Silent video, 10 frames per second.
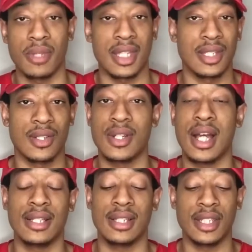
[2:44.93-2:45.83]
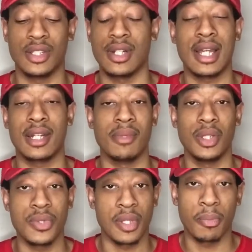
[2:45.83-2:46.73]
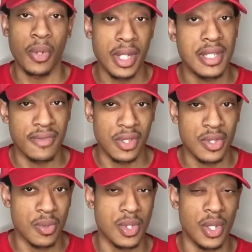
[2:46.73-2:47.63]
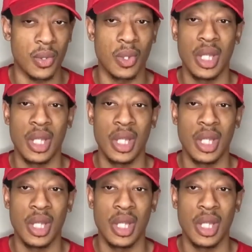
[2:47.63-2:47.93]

like you're not gonna be losing points if you're too slow.